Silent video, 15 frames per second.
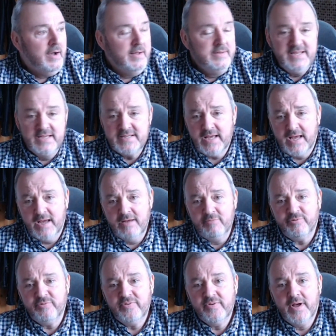I did
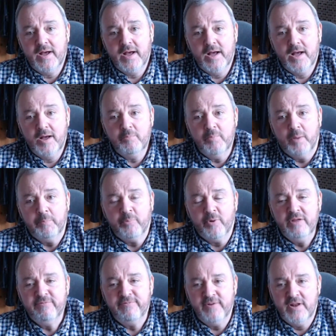have a
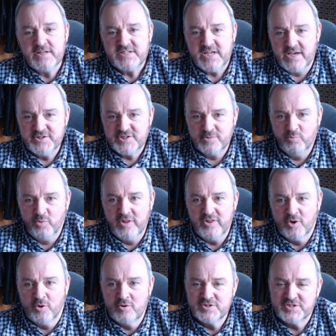brief flirtation
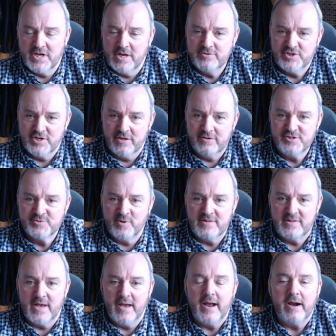with Auto Tunes
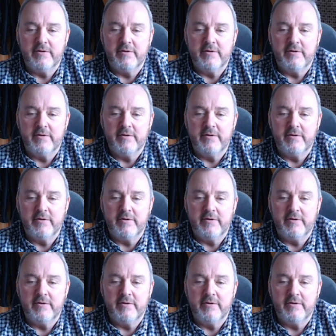with their